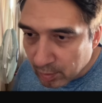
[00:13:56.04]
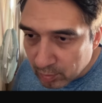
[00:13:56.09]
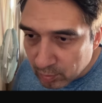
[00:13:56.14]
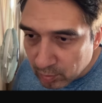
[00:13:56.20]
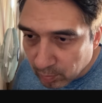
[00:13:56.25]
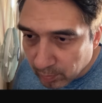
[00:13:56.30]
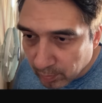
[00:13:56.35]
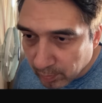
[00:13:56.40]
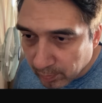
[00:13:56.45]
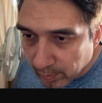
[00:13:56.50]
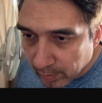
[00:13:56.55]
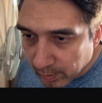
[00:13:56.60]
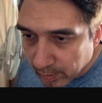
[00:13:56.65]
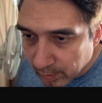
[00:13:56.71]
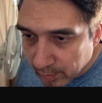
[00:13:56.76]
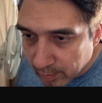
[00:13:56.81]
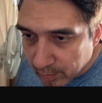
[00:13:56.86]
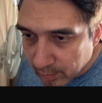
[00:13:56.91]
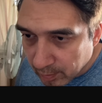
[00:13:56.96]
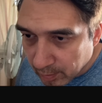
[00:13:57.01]
So we're
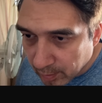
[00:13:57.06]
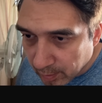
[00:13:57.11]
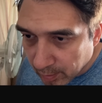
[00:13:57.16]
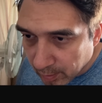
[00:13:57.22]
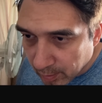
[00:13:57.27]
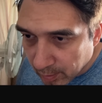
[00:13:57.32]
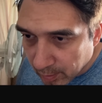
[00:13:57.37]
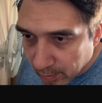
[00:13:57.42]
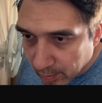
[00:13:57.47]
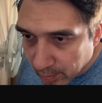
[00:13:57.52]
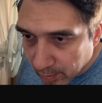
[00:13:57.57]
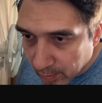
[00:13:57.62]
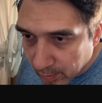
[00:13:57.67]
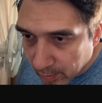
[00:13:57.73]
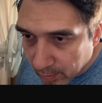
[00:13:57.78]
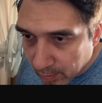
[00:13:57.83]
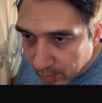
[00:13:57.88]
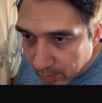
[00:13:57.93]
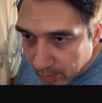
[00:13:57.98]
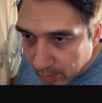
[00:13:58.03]
running the
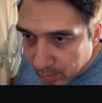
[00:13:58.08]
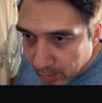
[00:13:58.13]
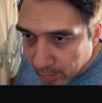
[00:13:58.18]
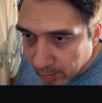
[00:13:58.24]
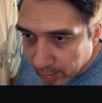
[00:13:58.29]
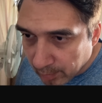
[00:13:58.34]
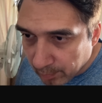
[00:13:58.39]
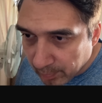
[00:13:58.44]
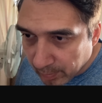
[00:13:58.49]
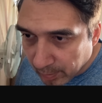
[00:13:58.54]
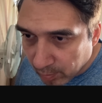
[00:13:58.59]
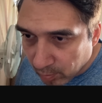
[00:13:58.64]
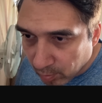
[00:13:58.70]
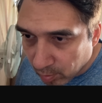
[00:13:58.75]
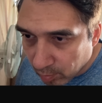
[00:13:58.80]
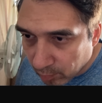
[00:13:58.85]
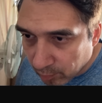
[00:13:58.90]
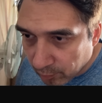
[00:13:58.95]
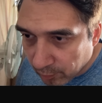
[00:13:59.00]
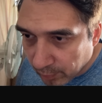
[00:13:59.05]
API
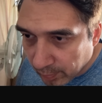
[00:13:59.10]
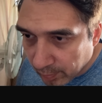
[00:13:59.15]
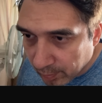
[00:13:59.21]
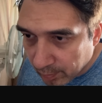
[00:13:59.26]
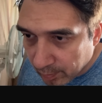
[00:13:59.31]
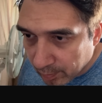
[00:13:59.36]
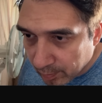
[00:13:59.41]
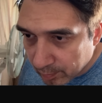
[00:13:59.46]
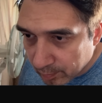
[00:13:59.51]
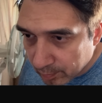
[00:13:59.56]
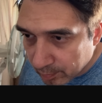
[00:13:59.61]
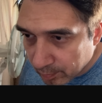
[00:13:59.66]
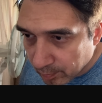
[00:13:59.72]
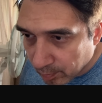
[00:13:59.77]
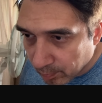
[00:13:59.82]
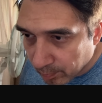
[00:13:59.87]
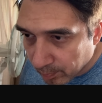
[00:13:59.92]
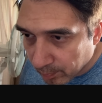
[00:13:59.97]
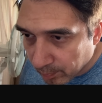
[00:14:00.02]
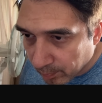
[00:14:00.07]
call fields,
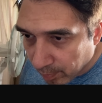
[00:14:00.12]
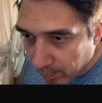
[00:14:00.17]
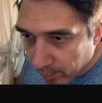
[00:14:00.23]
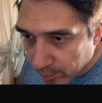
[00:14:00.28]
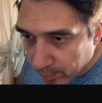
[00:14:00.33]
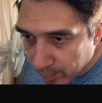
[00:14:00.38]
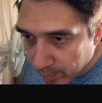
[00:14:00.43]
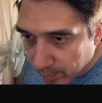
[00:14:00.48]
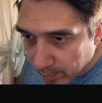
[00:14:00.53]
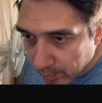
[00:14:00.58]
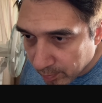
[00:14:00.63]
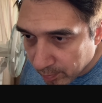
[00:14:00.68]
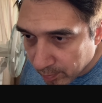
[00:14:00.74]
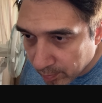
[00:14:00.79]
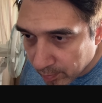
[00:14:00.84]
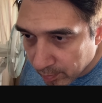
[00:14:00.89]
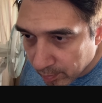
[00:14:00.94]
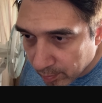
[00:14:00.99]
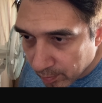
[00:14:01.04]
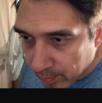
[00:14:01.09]
OpenRouter.
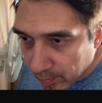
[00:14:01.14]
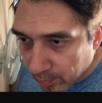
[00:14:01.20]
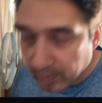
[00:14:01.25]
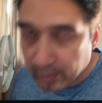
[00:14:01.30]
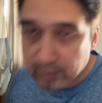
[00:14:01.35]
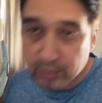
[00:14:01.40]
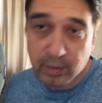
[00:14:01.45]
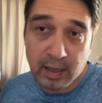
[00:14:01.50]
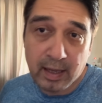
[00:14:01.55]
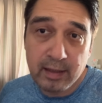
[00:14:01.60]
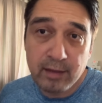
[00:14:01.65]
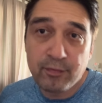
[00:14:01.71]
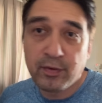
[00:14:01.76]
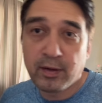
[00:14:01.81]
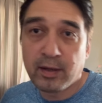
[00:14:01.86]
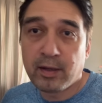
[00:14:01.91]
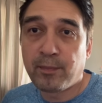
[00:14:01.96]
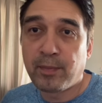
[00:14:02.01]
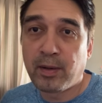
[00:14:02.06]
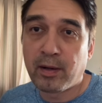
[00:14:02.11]
Right, so
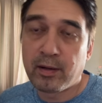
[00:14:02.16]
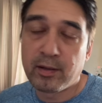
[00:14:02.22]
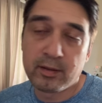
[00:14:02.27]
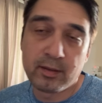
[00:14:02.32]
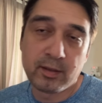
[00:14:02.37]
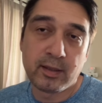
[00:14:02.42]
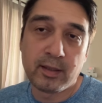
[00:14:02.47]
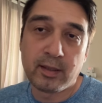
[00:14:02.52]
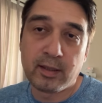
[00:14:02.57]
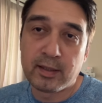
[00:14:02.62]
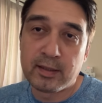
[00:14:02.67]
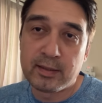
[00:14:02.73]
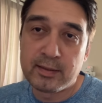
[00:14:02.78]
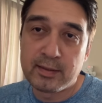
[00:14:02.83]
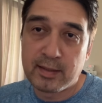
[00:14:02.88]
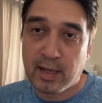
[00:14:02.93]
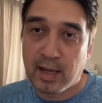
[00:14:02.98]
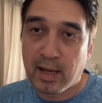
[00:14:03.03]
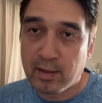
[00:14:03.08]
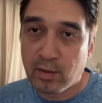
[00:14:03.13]
Elephant apparently is not